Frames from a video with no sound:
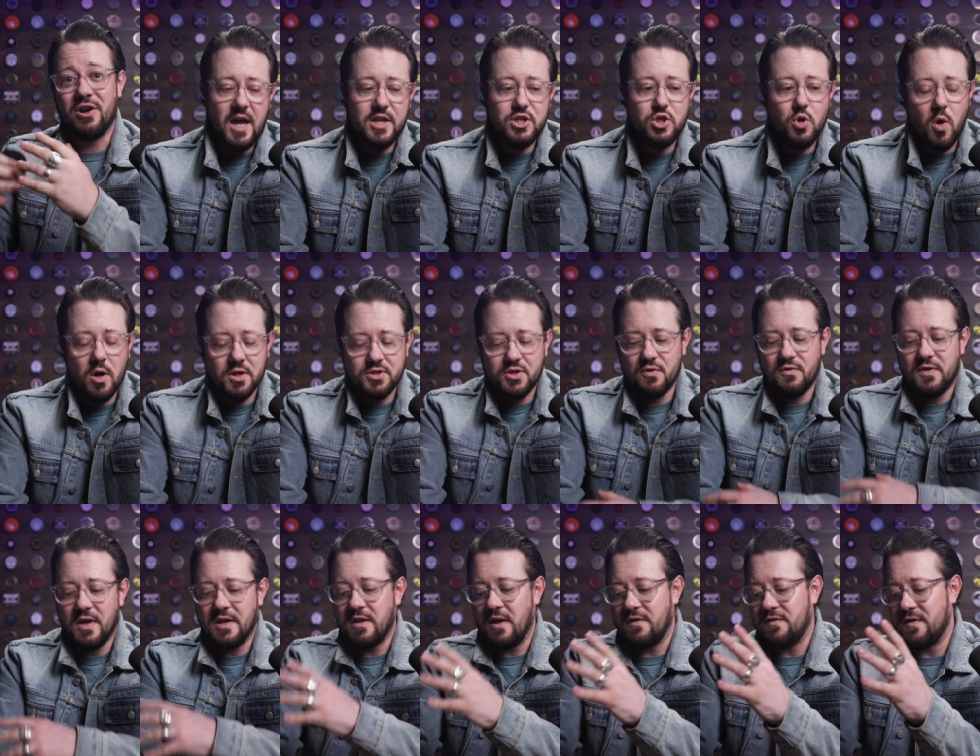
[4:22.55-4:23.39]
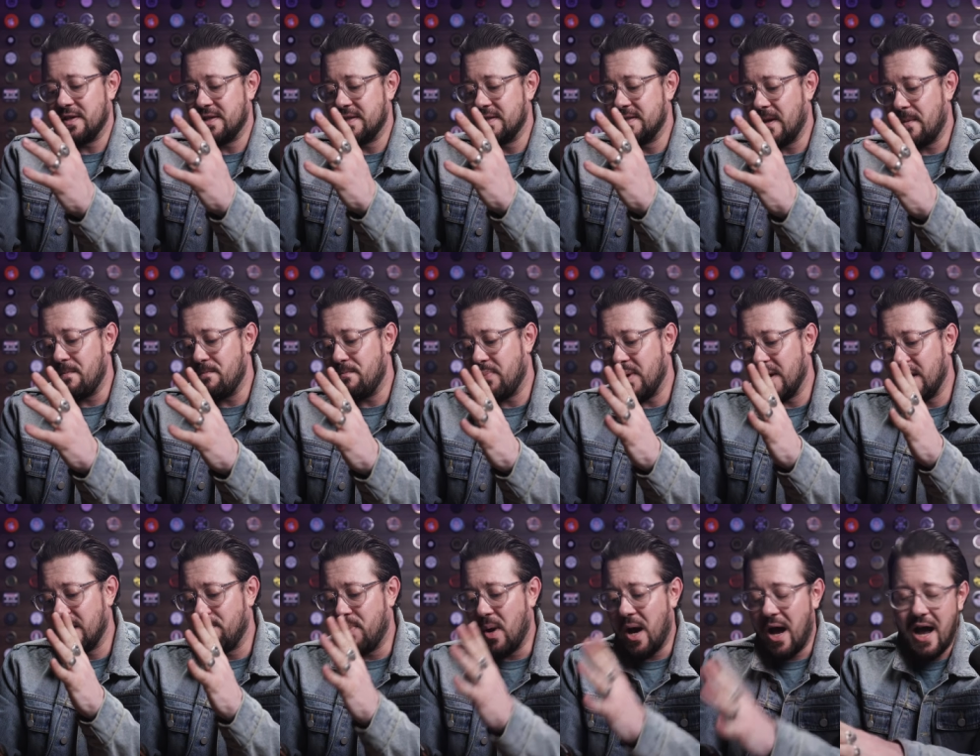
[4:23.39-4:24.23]
I do also think that this is a
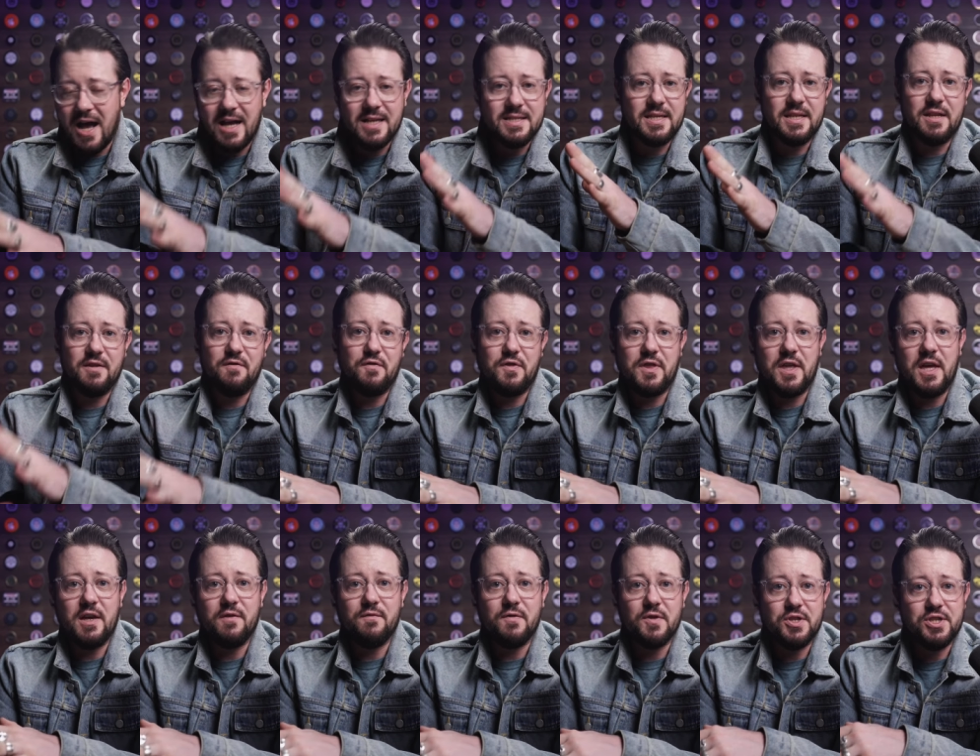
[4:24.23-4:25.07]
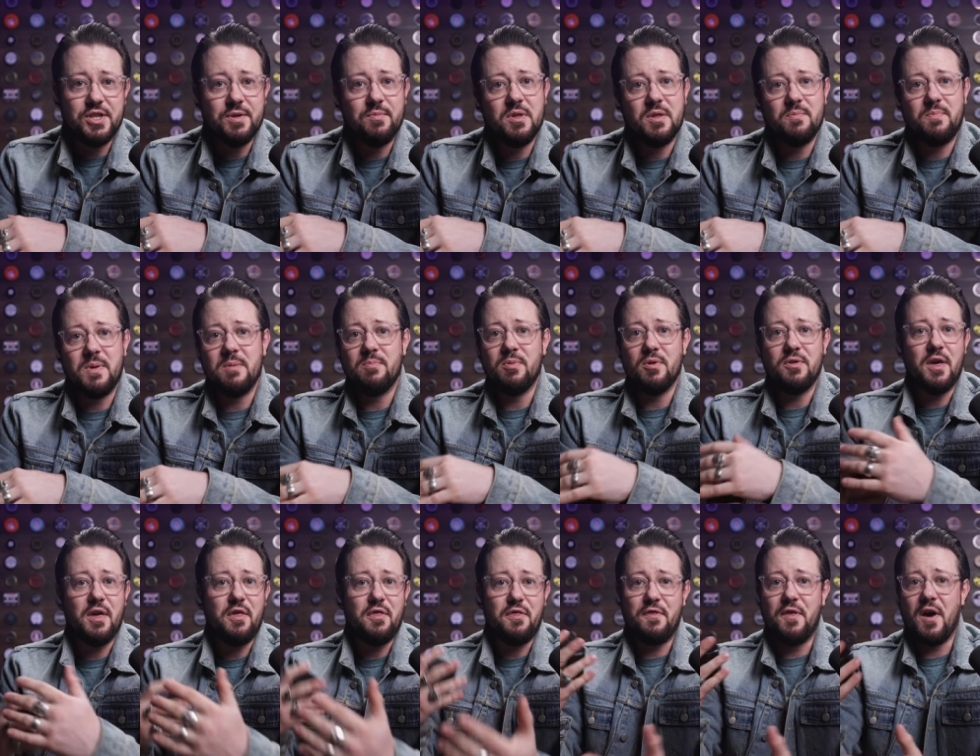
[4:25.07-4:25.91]
big positive thing for some of the people
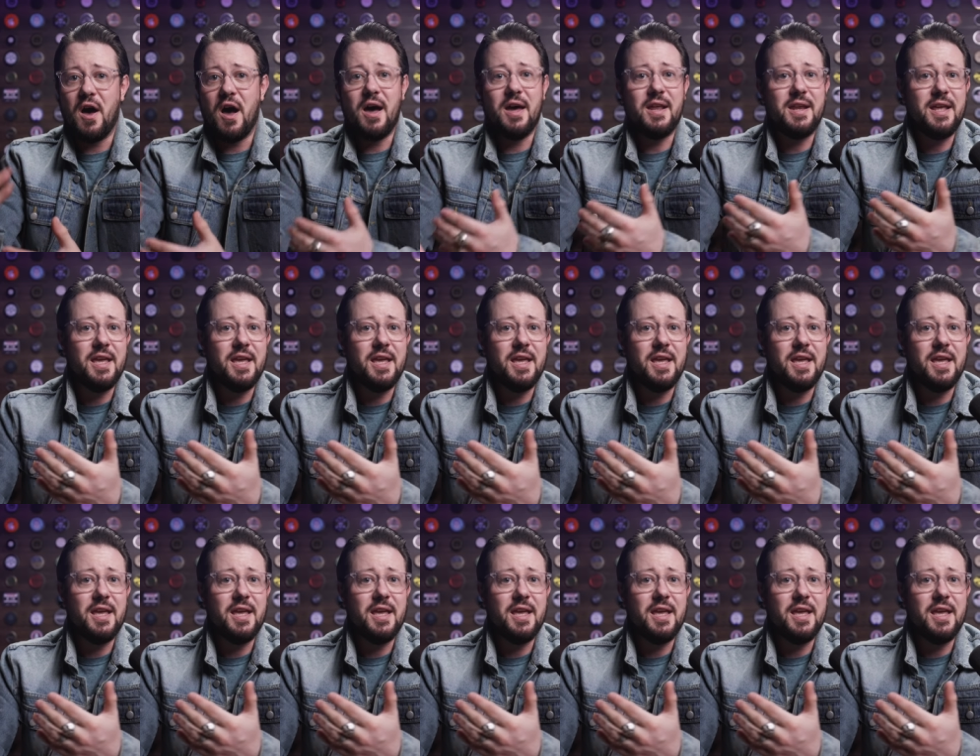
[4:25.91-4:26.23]
that thought